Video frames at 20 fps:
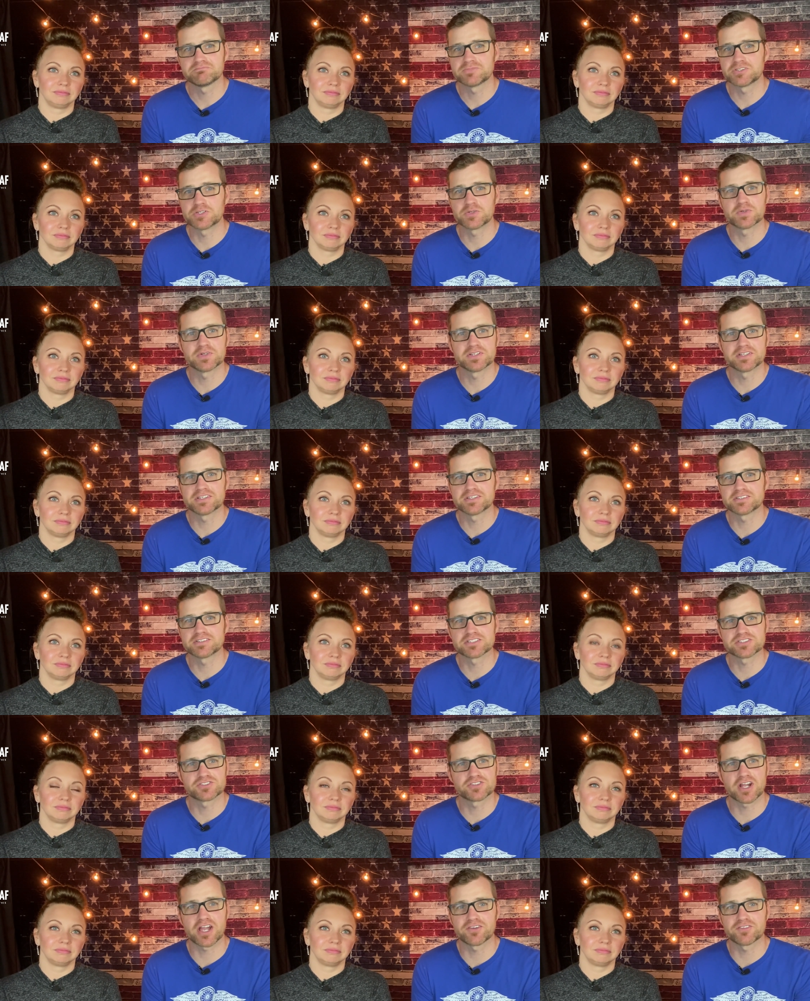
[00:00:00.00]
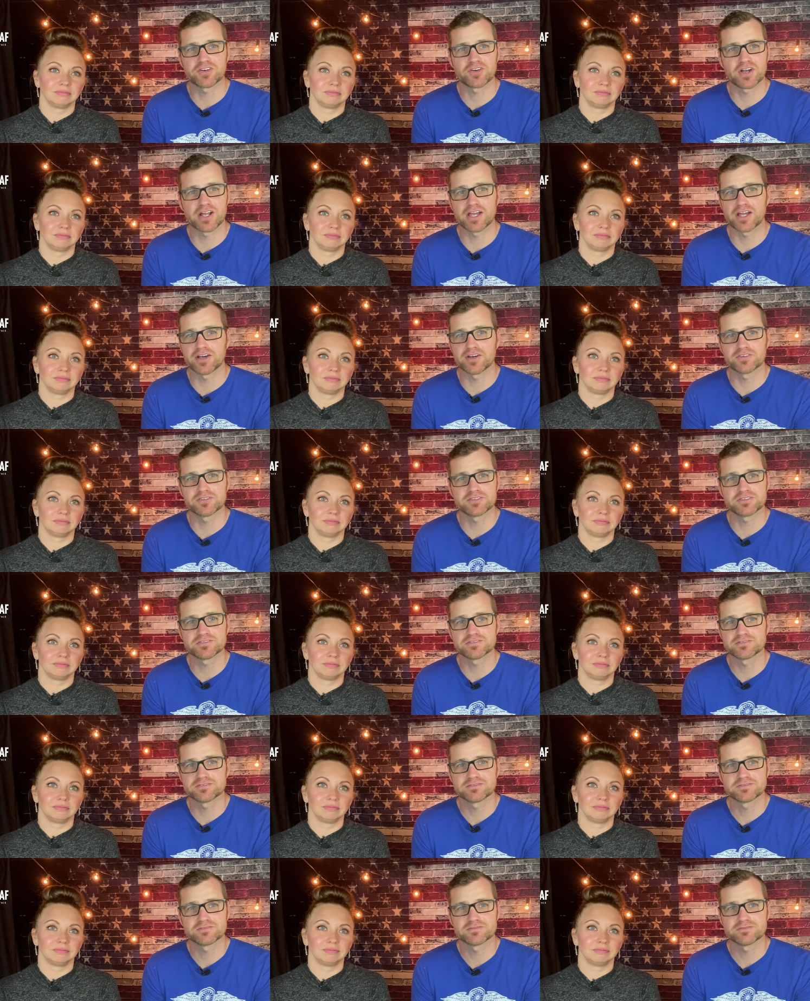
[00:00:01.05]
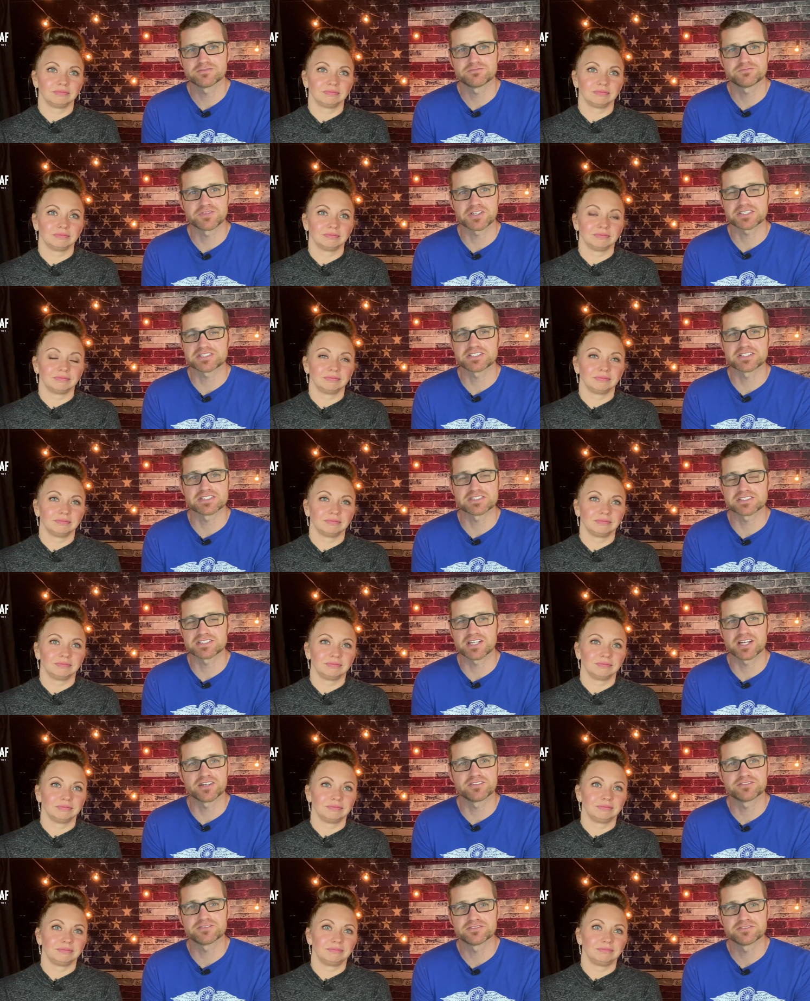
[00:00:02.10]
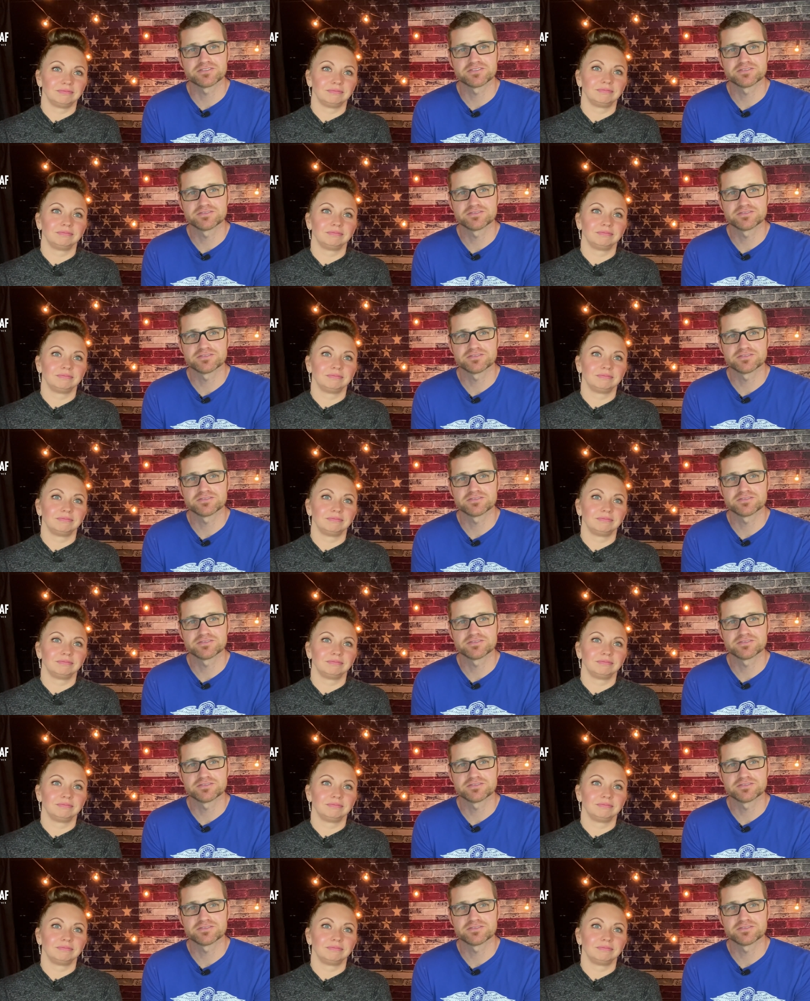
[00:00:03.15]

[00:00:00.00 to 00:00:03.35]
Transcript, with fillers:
Speaker 1: doing, just driving around, fixing this stuff.